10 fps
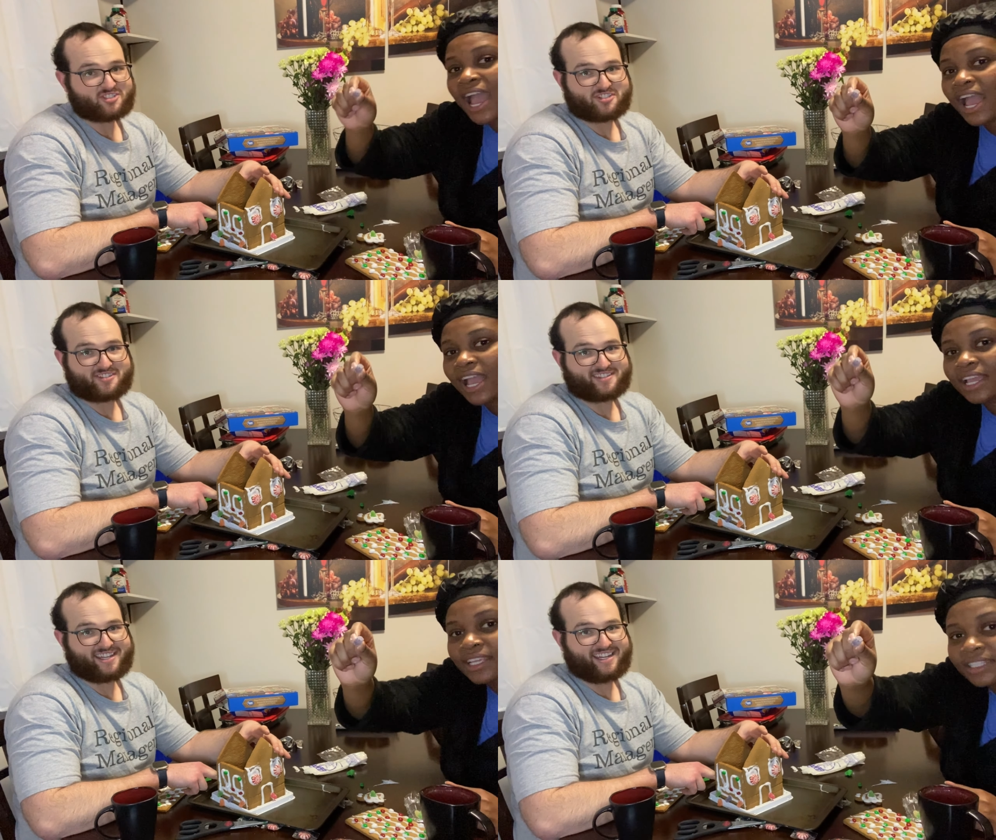Speaker 1: She's
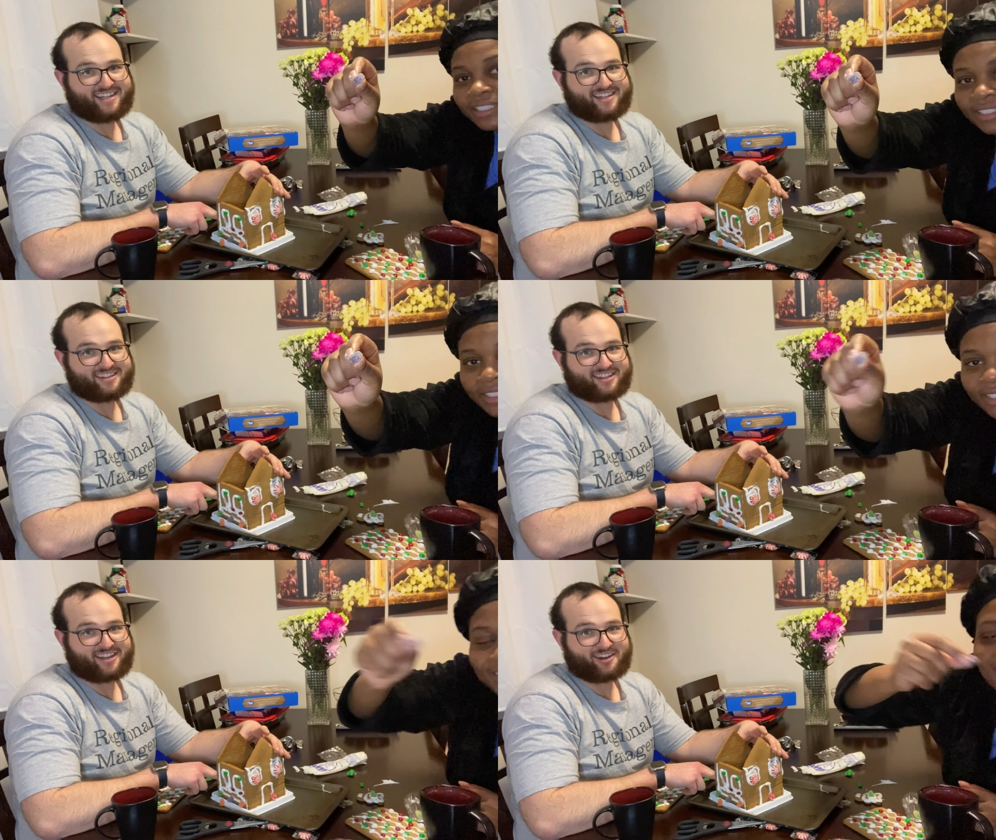just eating
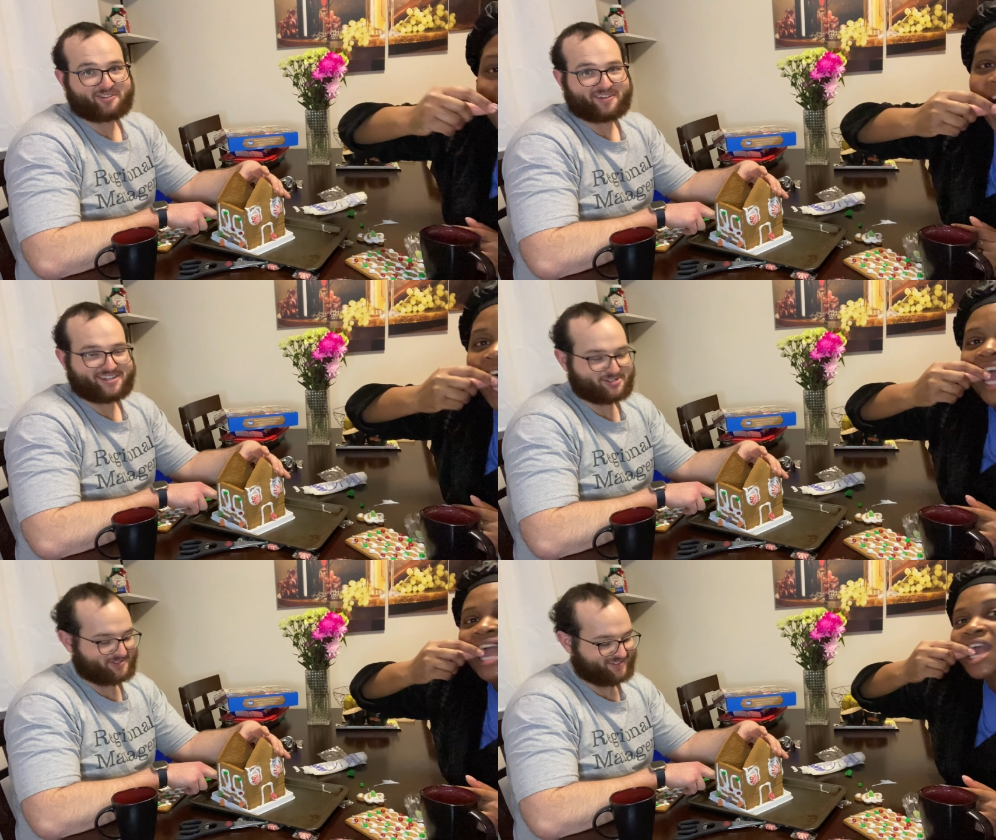the
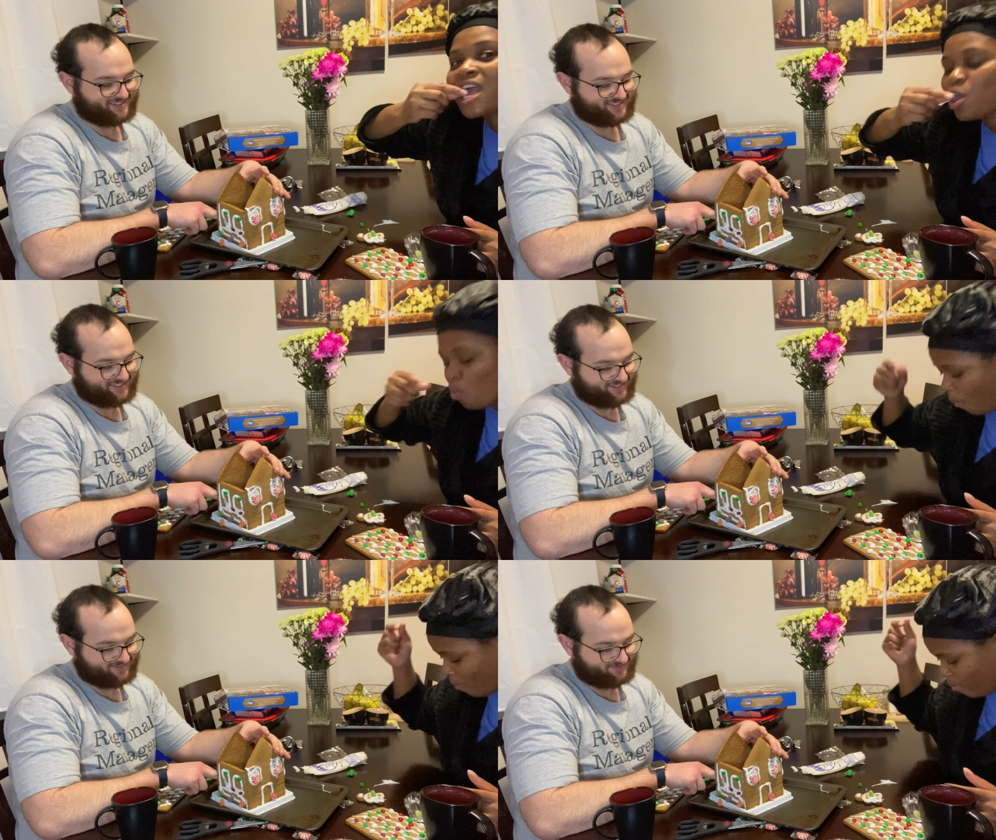decorations.